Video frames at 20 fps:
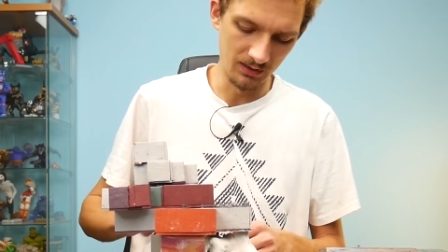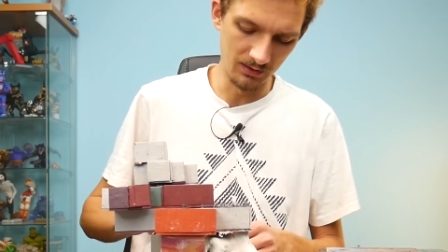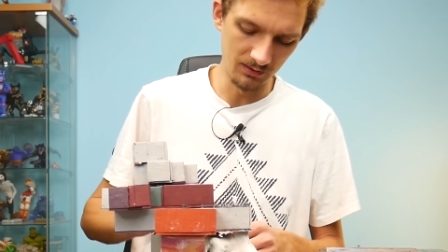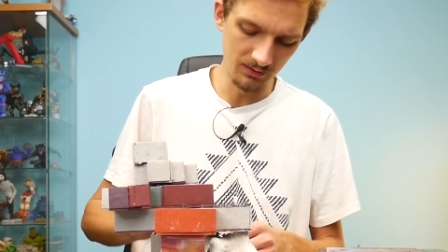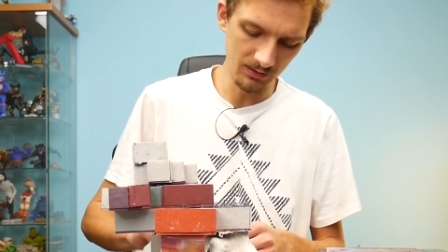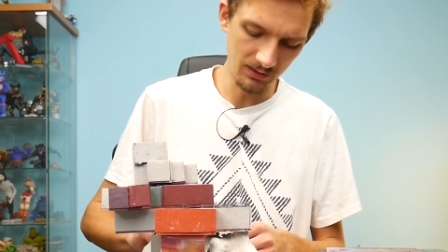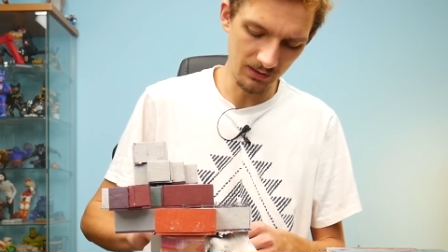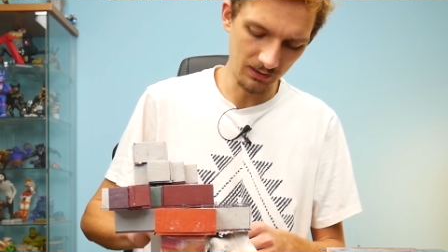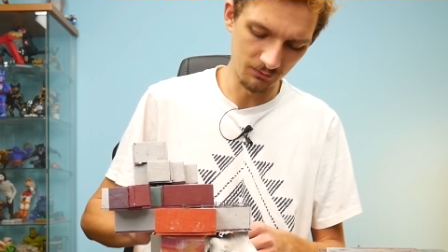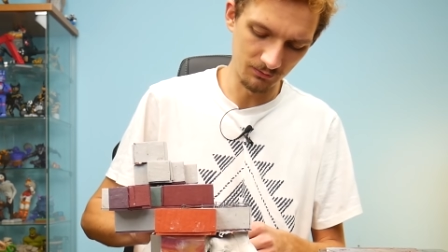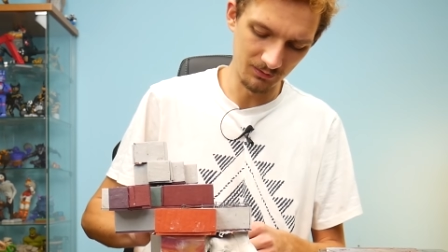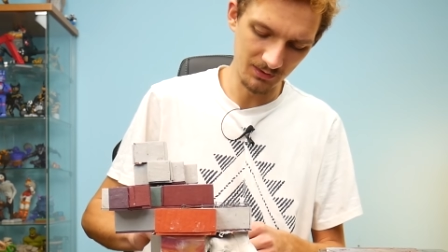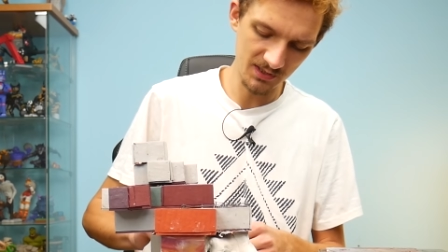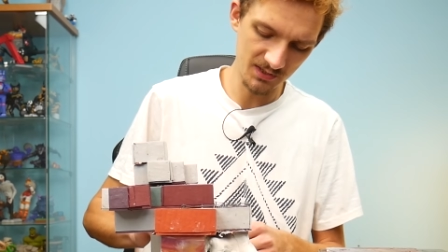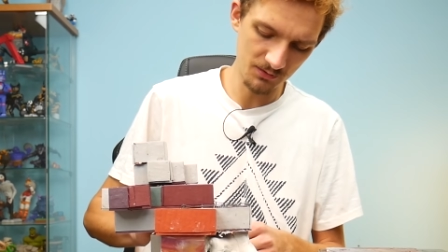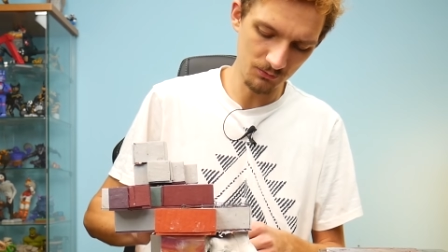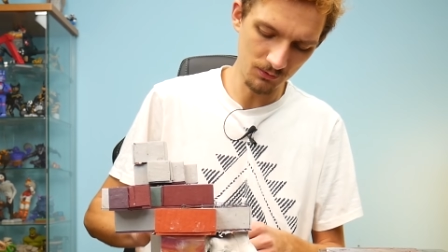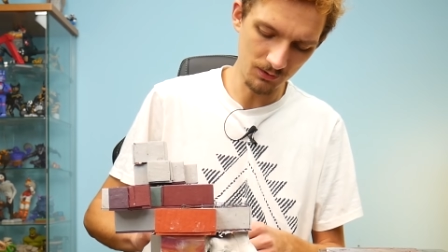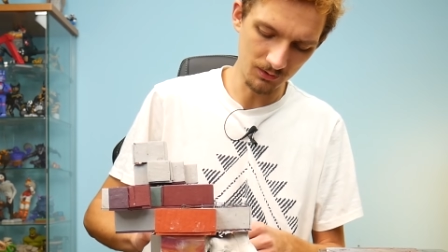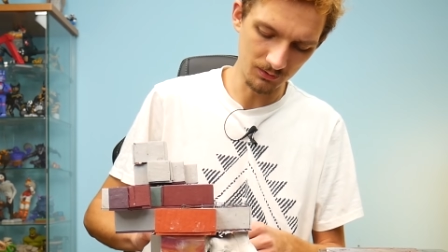and now
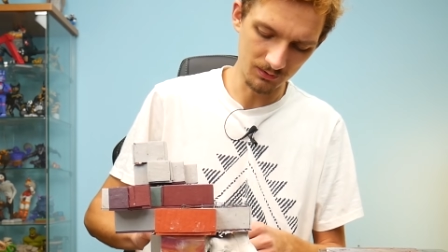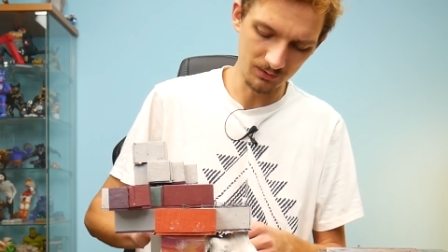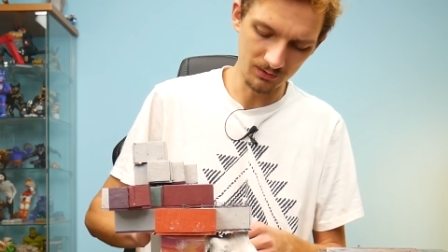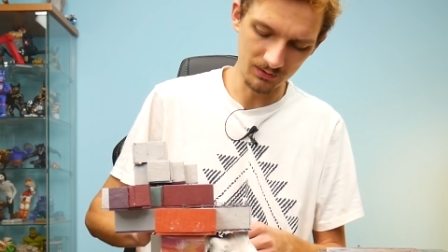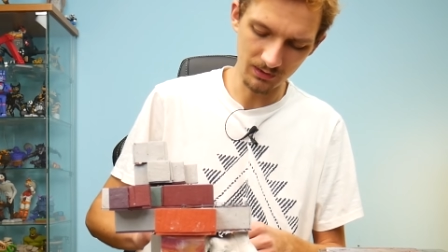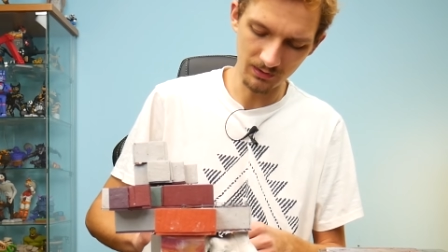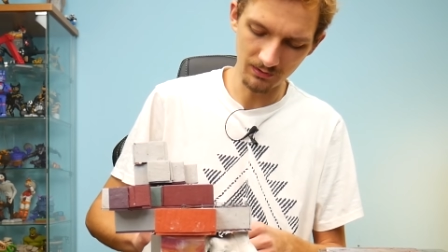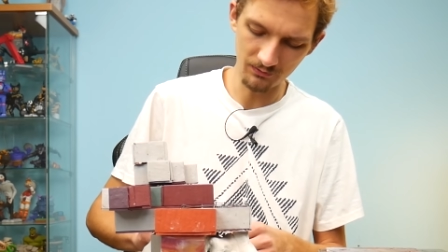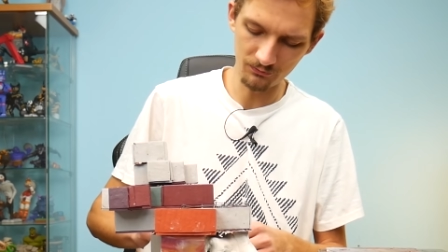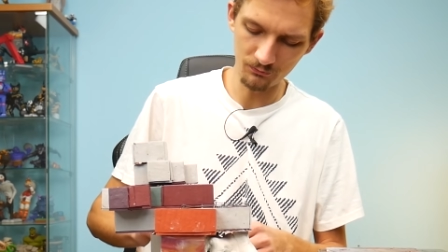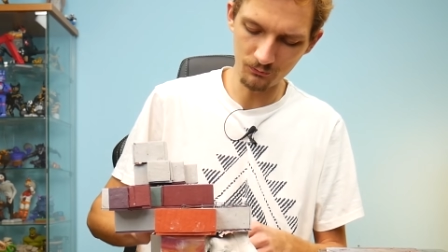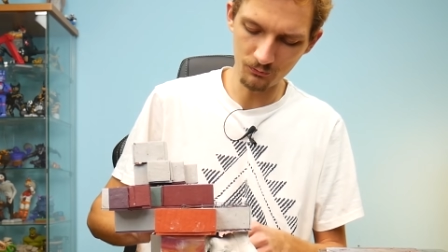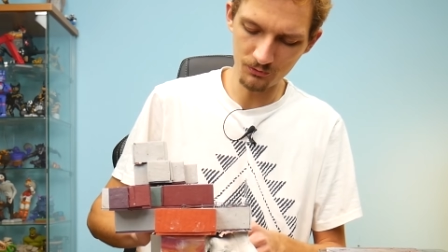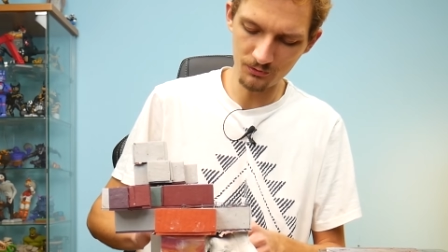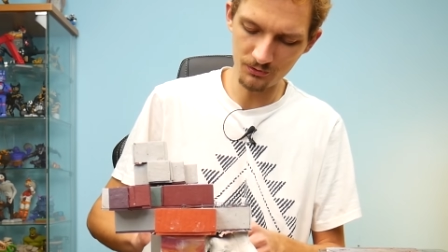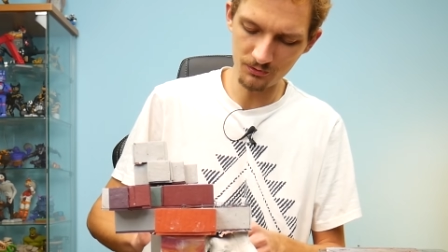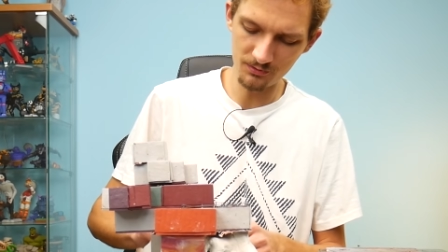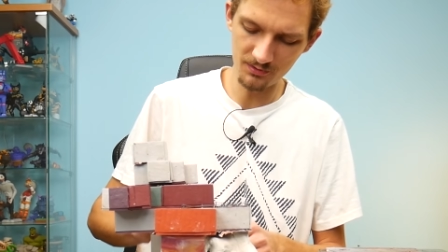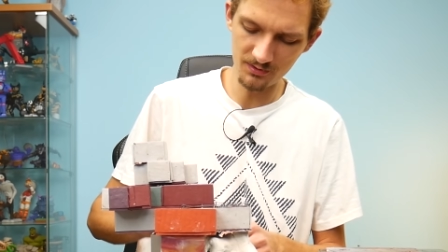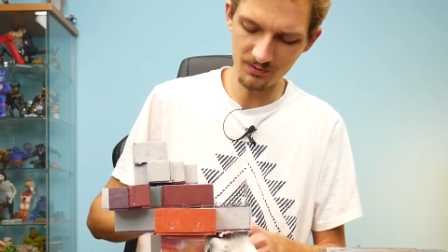this water have to
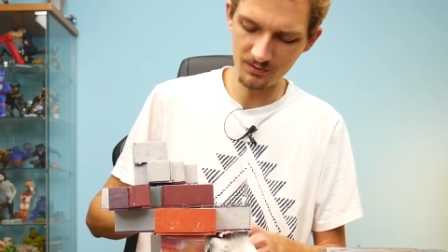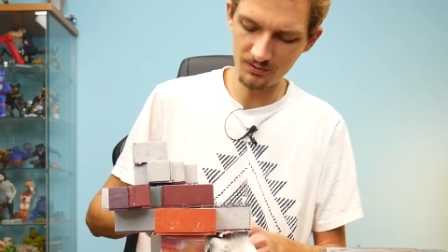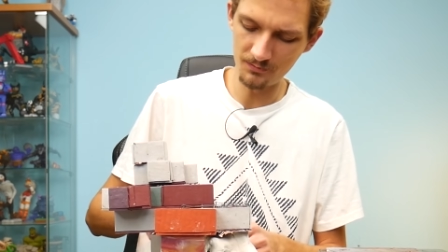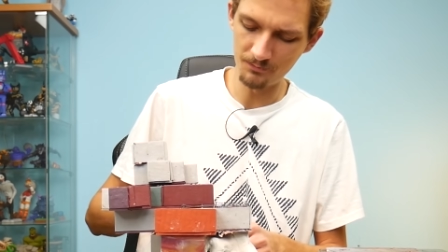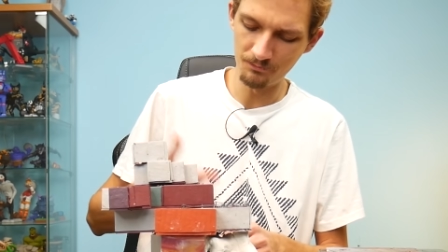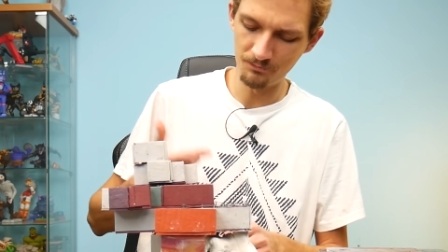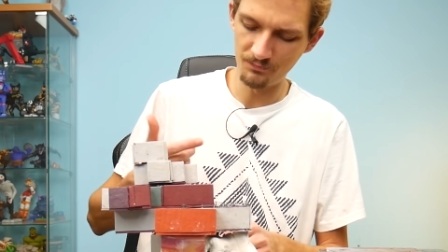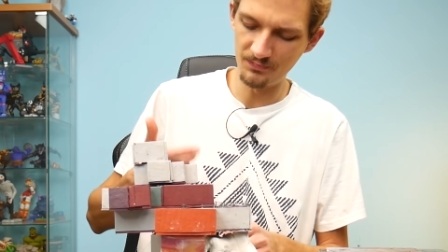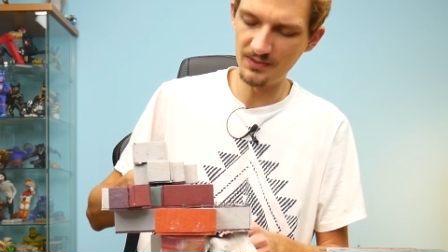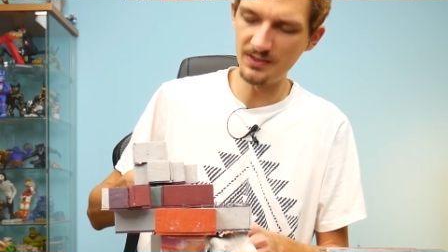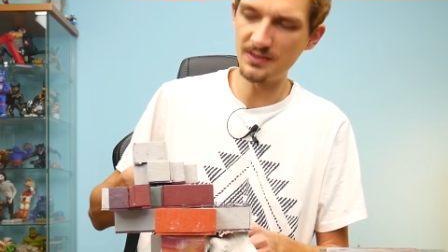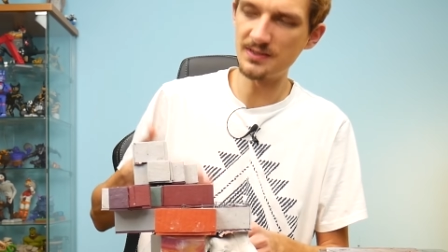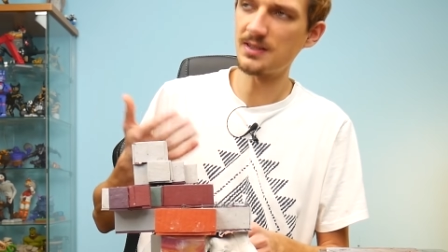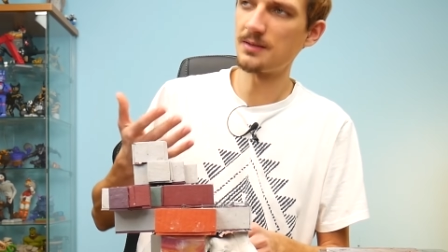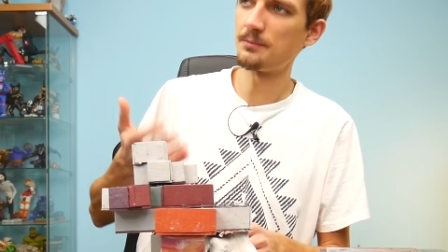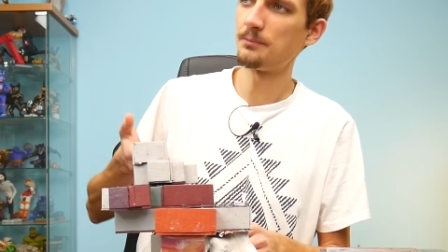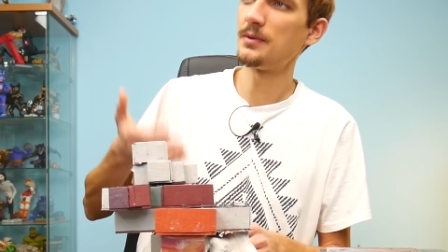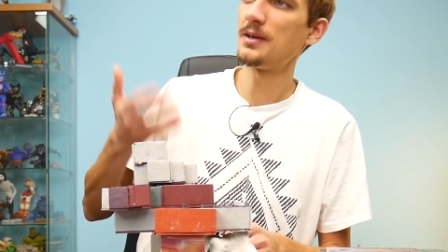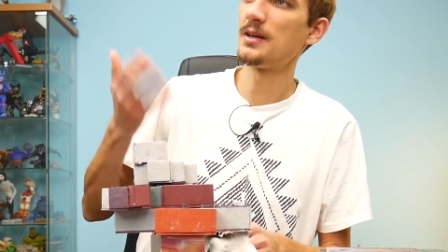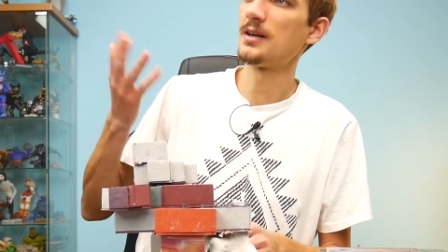just
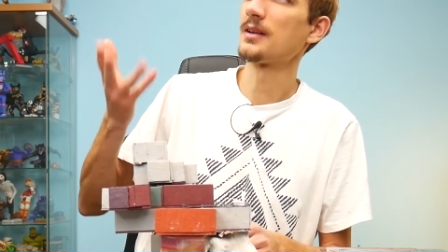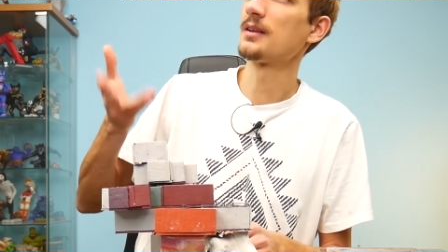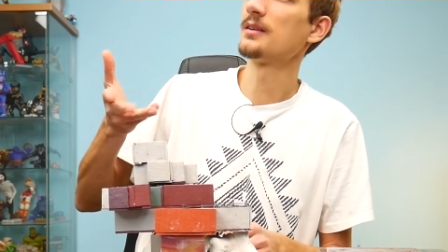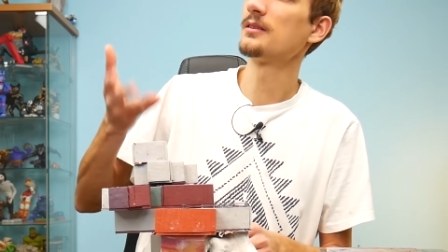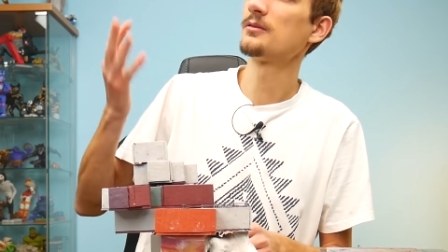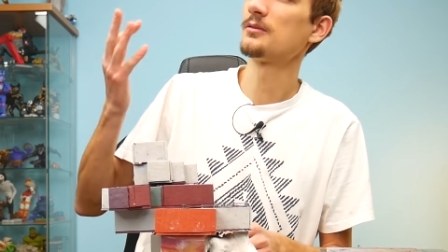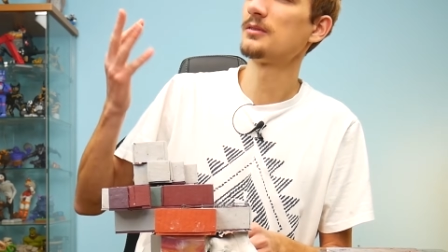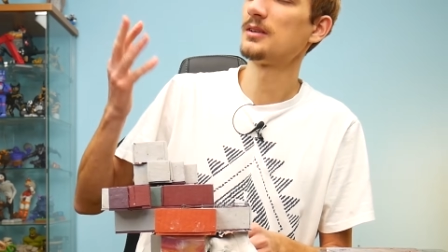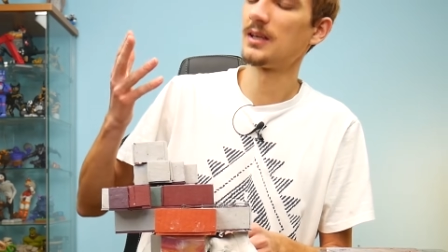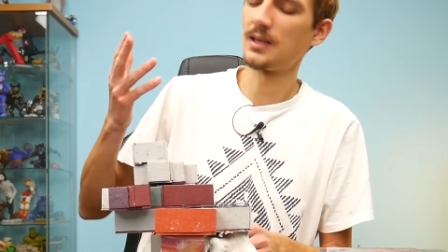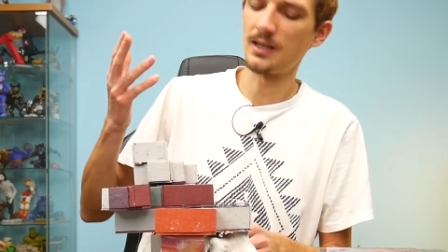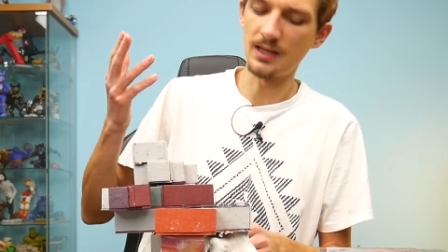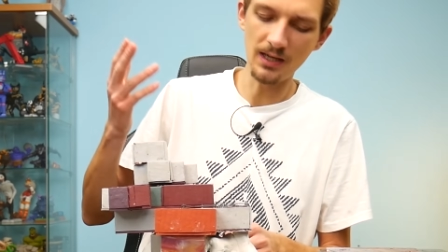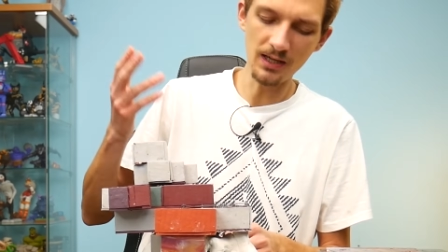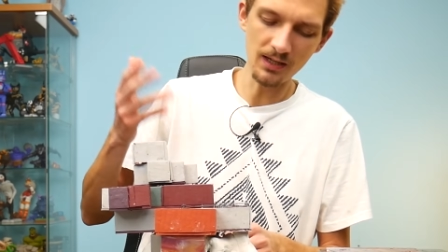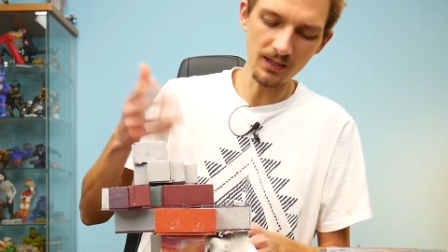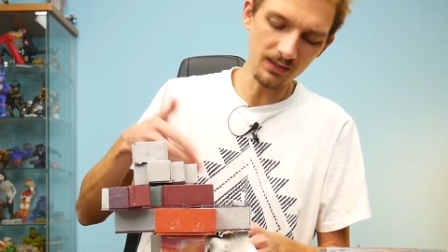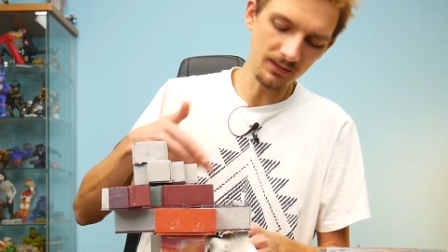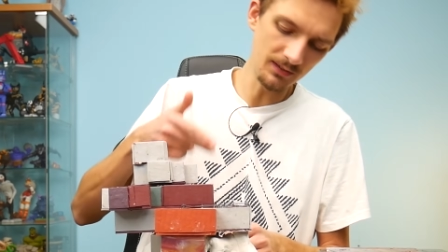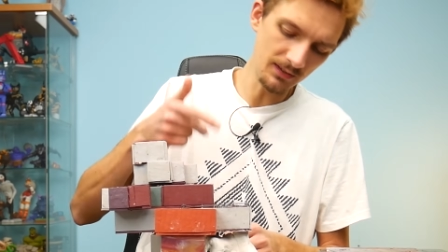disappear into the
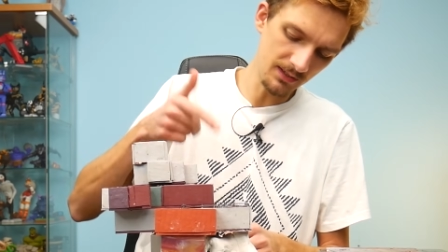air, and